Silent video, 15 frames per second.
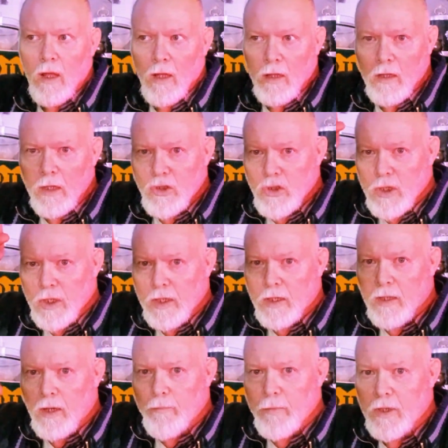literally
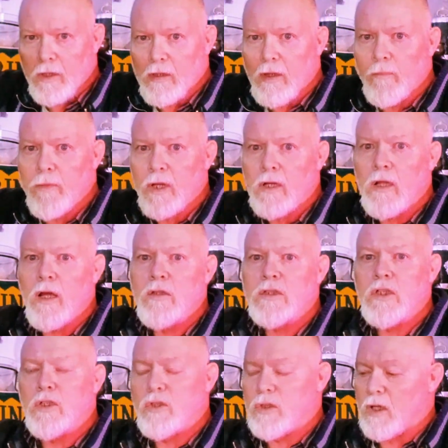coming
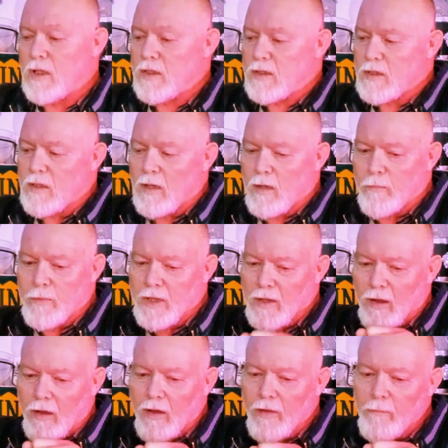closer to us. I mean,
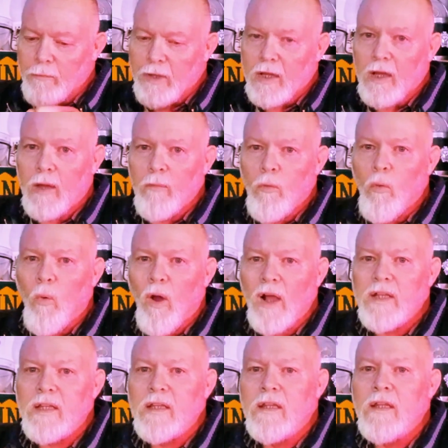I became
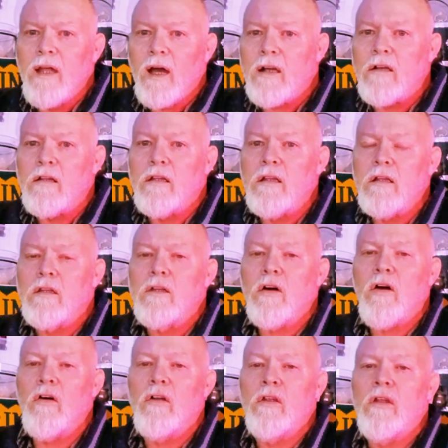white-knuckled
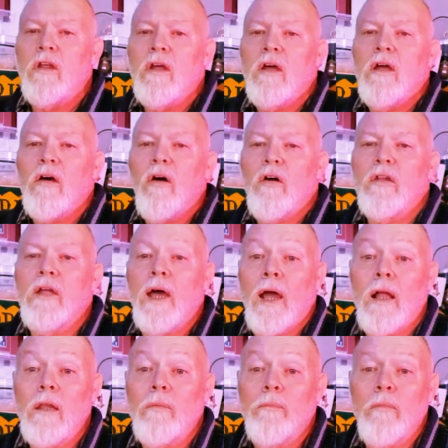on the
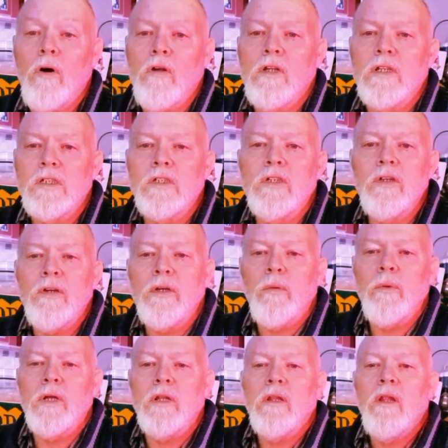helm, on the steering
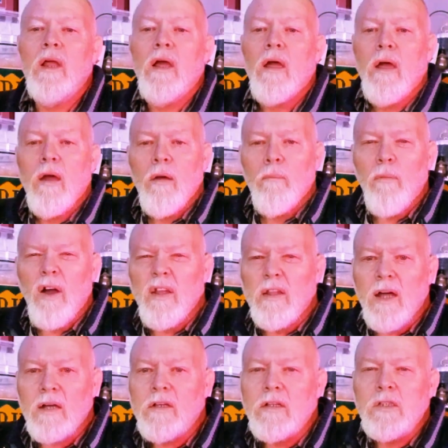wheel. My
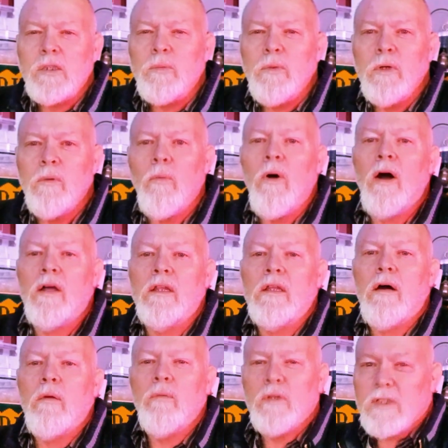knuckles were white.
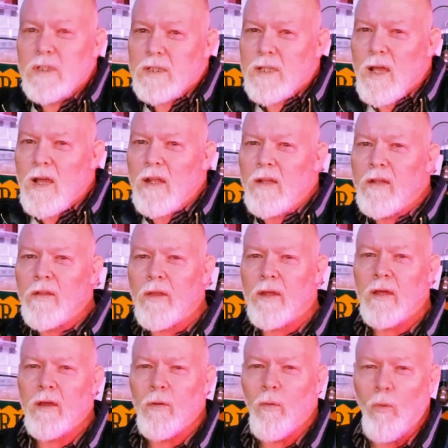I was standing
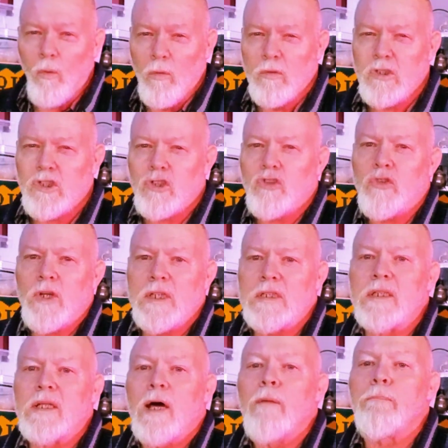there all
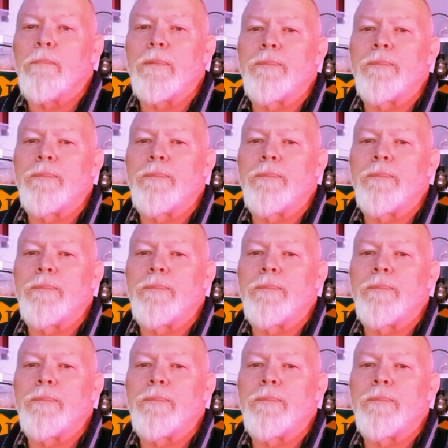stressed up,